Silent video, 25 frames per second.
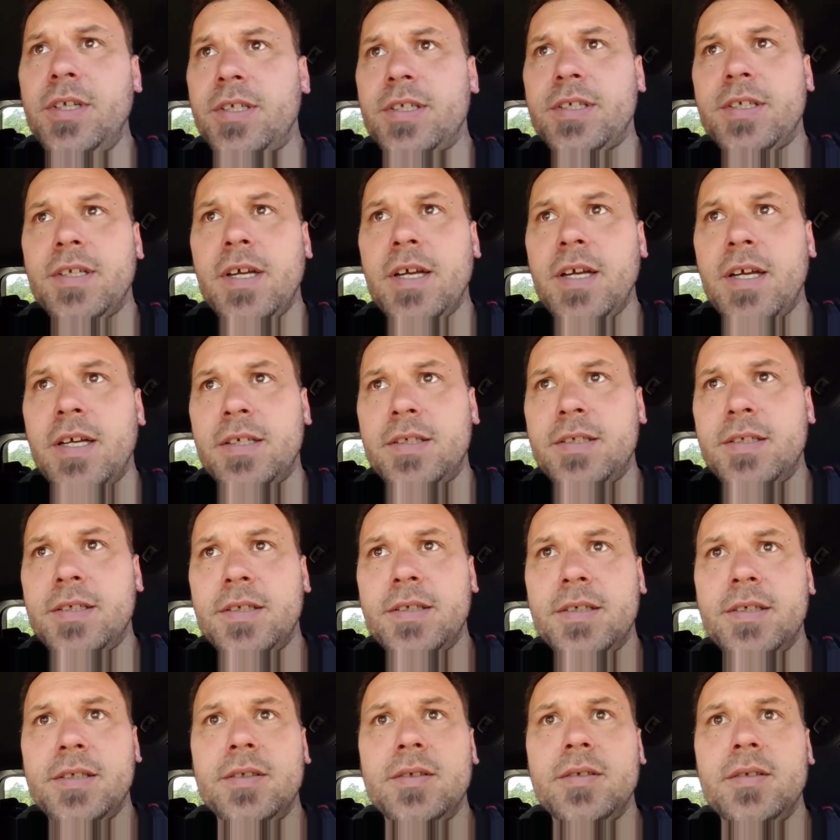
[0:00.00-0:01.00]
It is not.
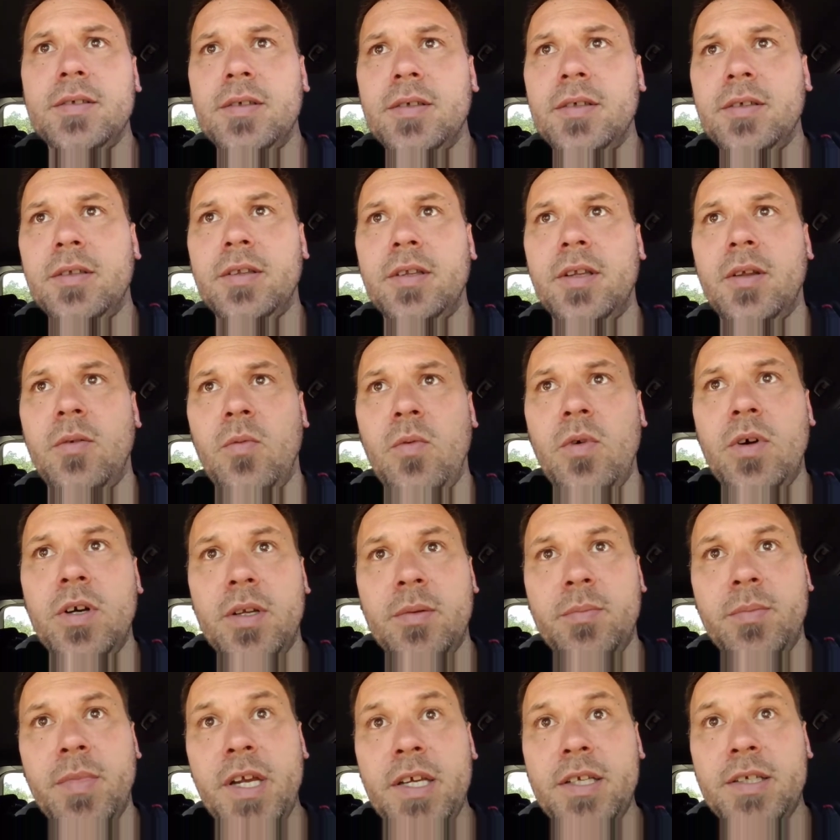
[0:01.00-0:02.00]
The
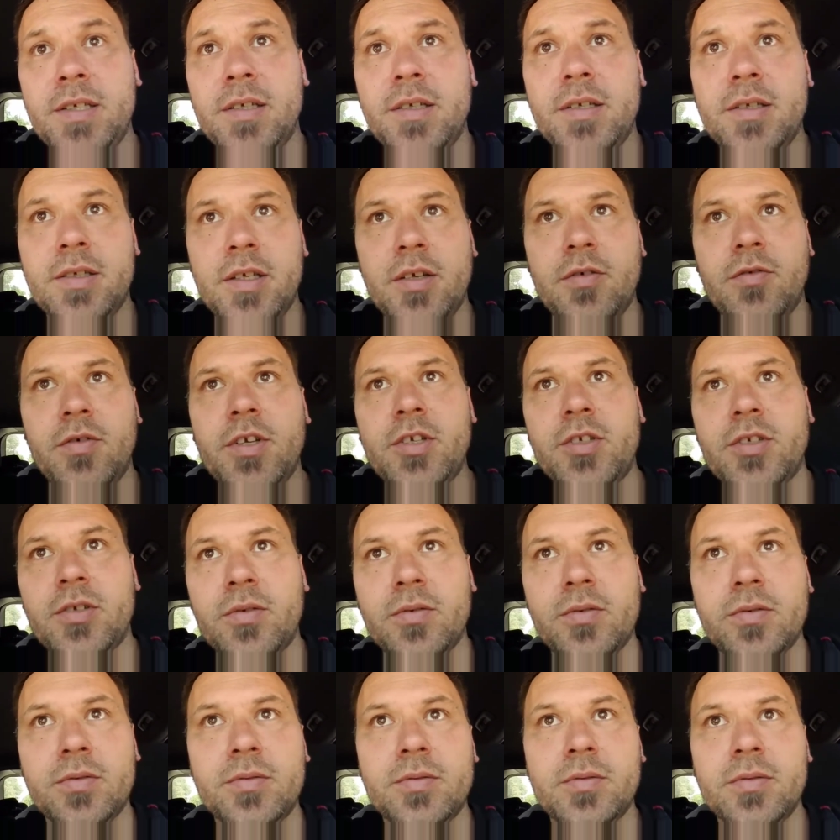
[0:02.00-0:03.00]
one in Mason is the
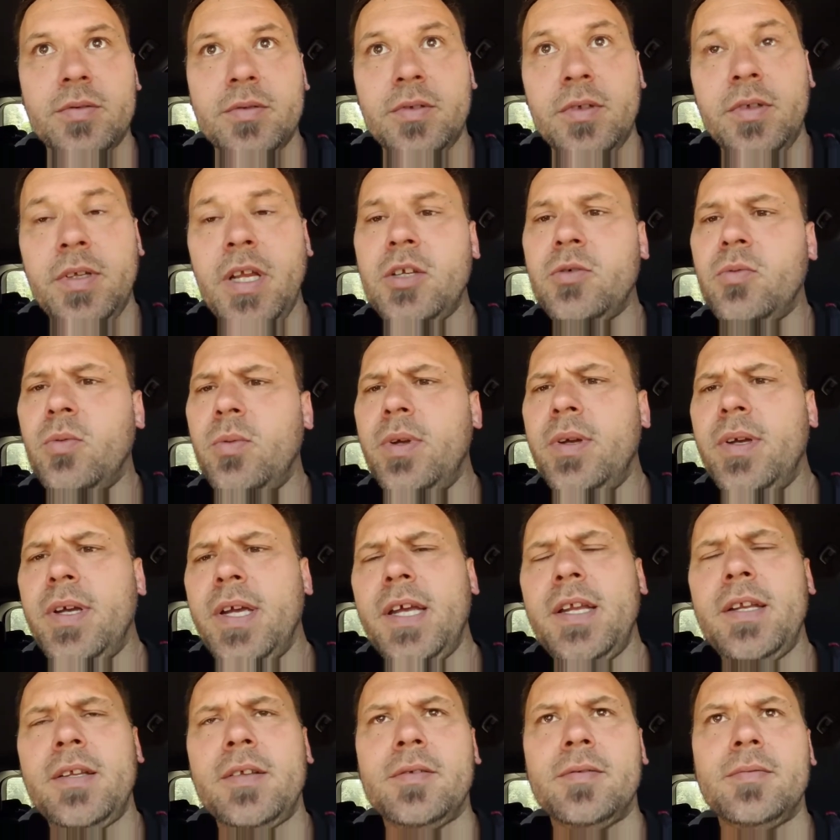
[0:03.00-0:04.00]
original. And that's where you're
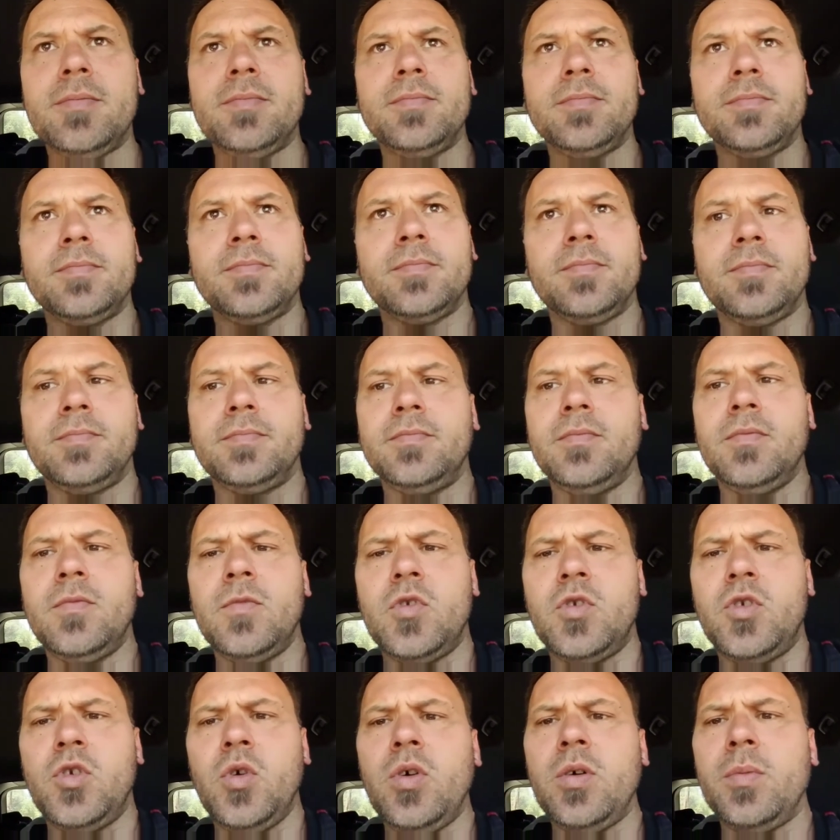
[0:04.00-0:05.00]

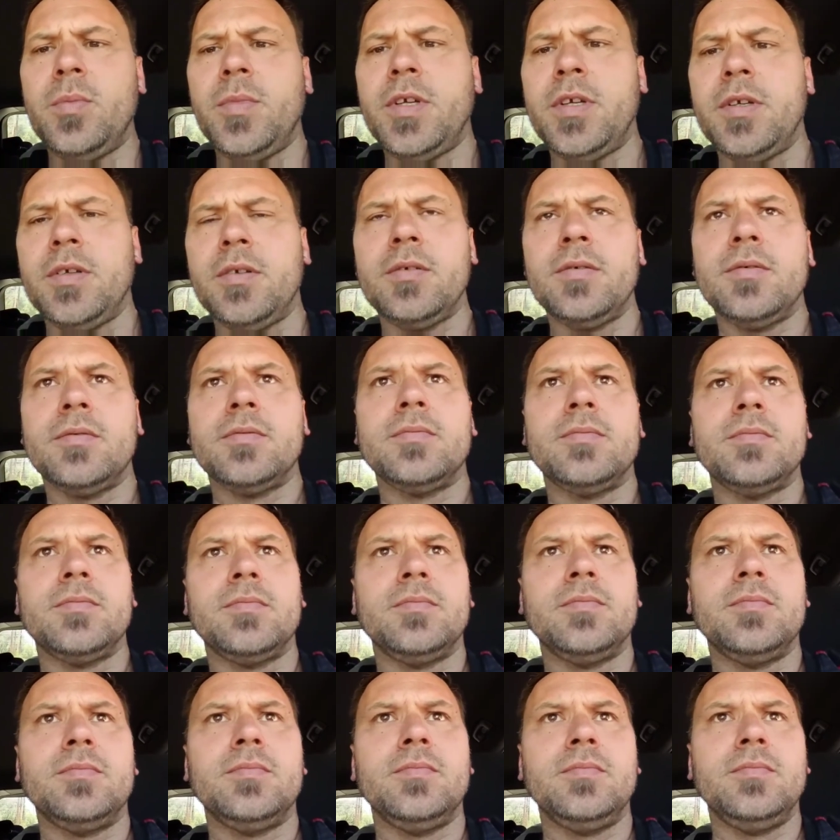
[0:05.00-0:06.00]
heading. Join
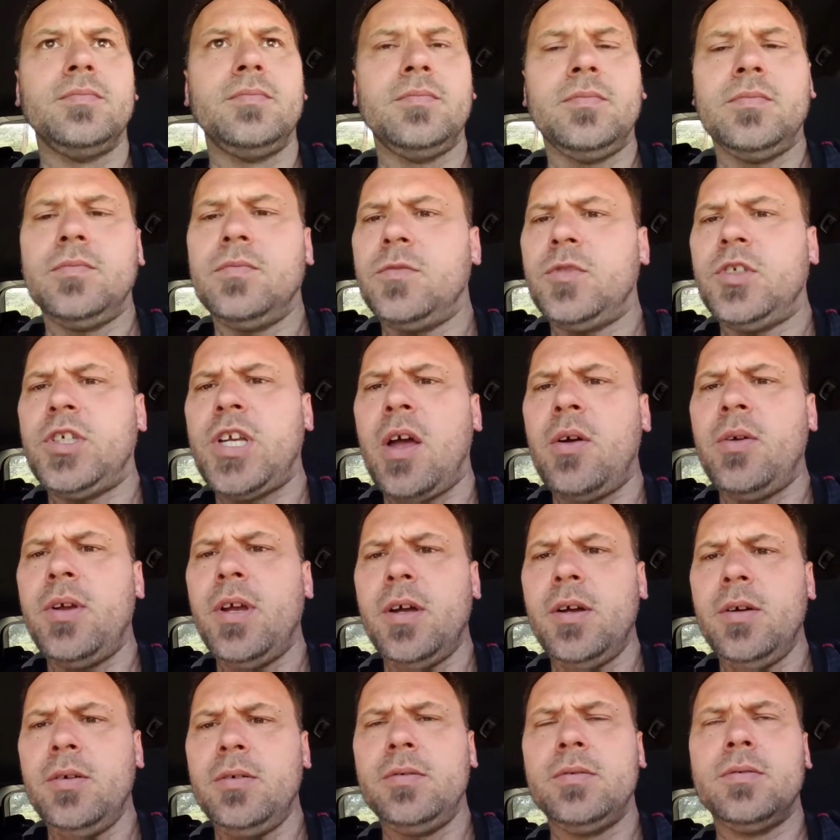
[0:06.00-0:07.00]
me. Shall
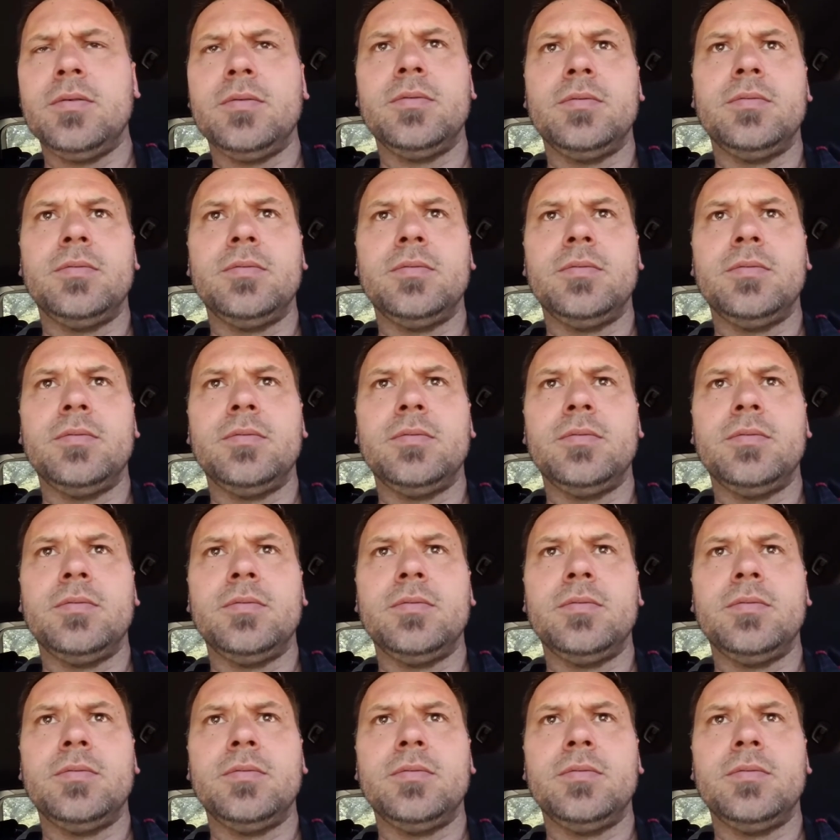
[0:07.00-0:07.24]
y'all?